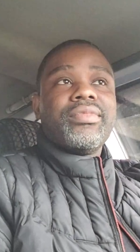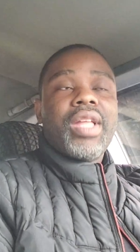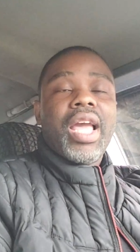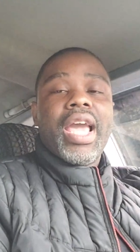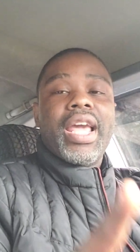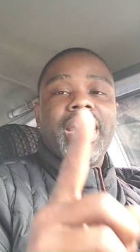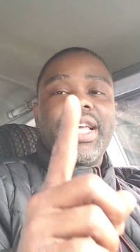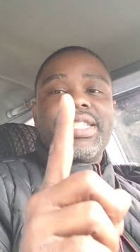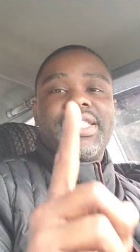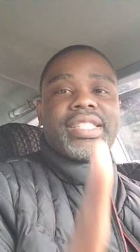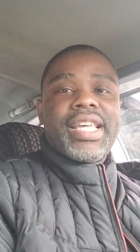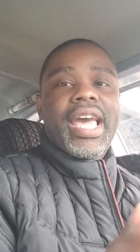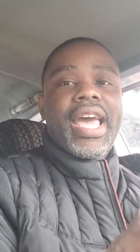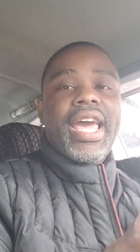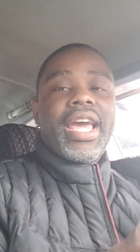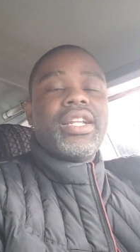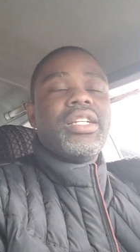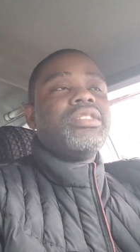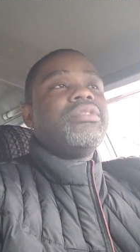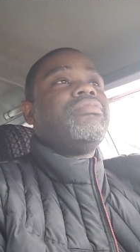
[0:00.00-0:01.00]
And he
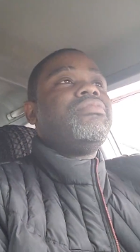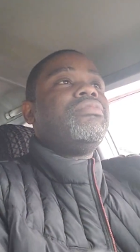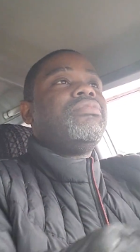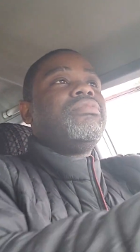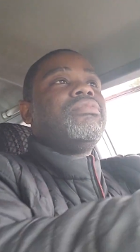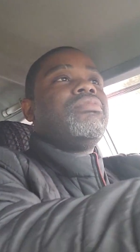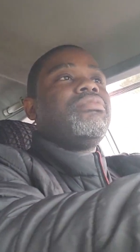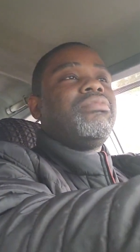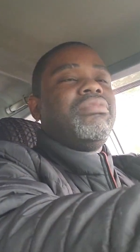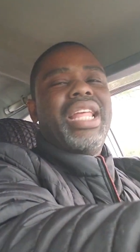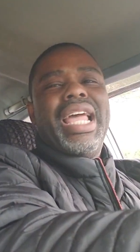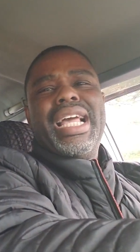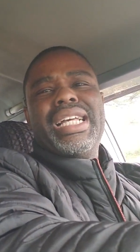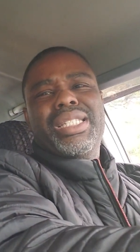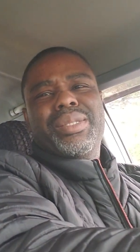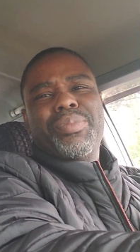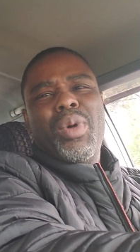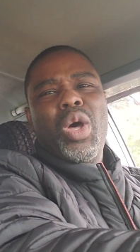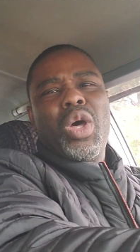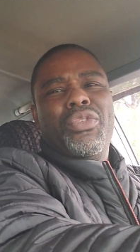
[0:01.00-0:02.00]
said,
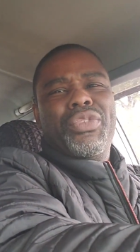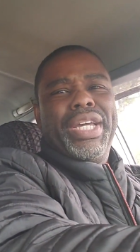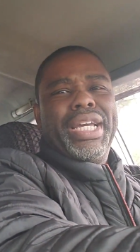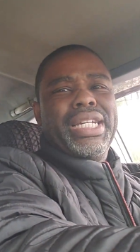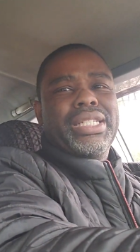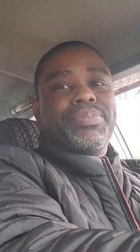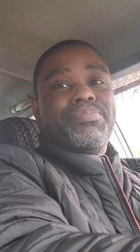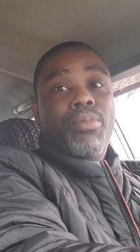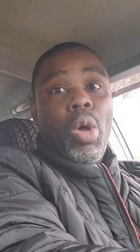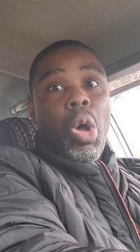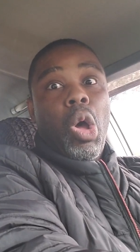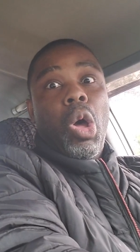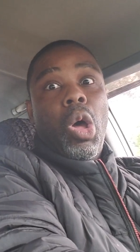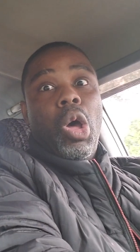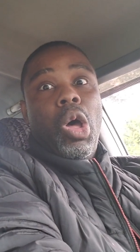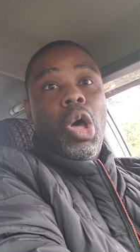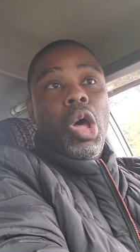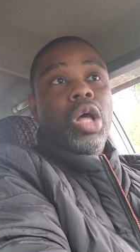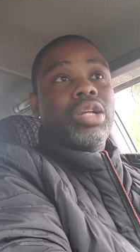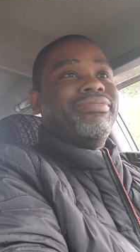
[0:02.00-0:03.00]
this movie is
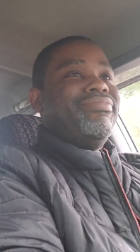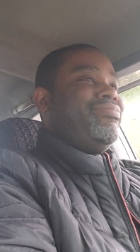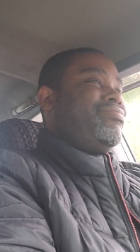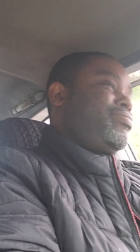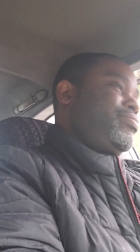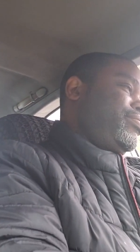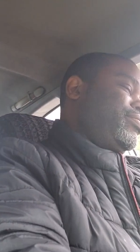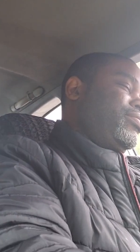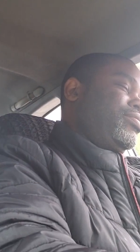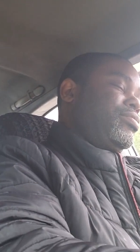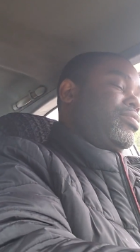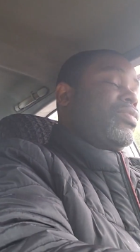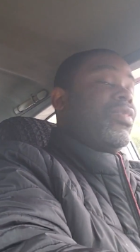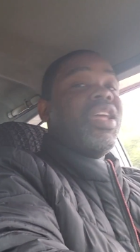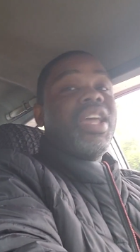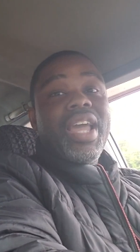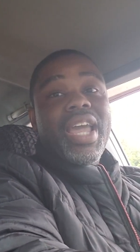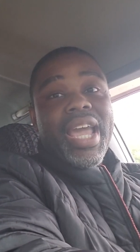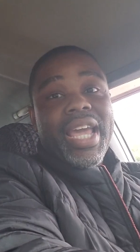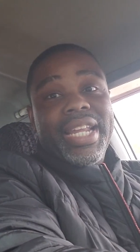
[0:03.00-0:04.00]
bull.
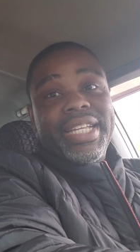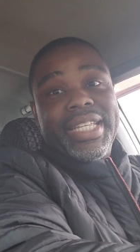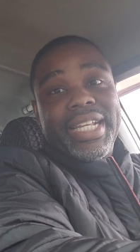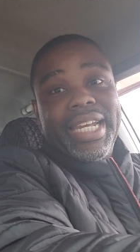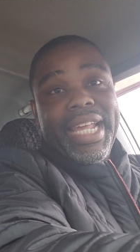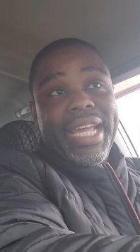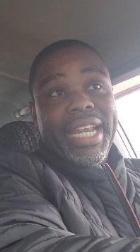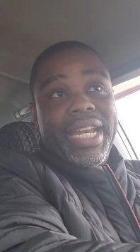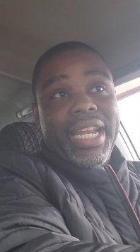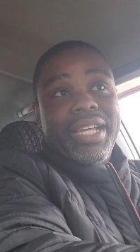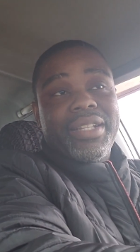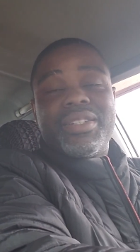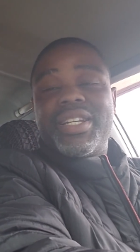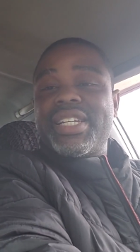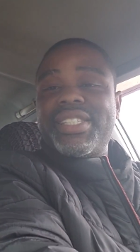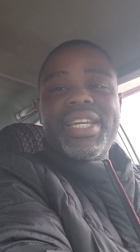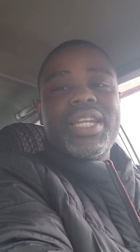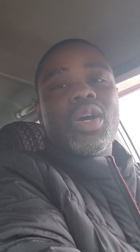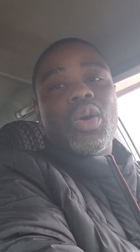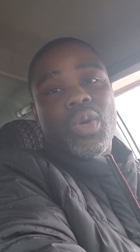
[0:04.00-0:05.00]
And he deleted it
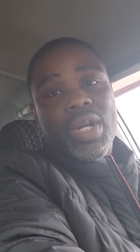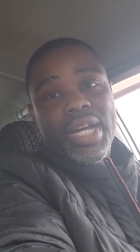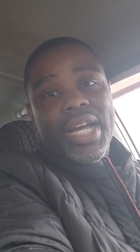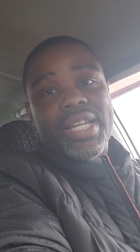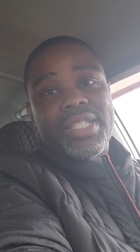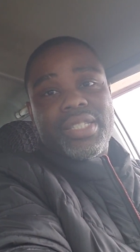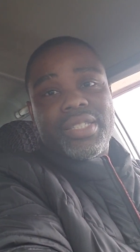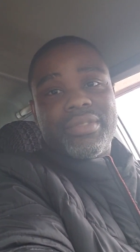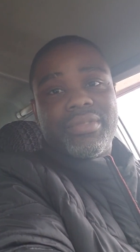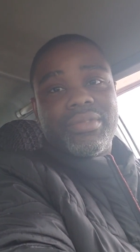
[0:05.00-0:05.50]
because he don't cuss.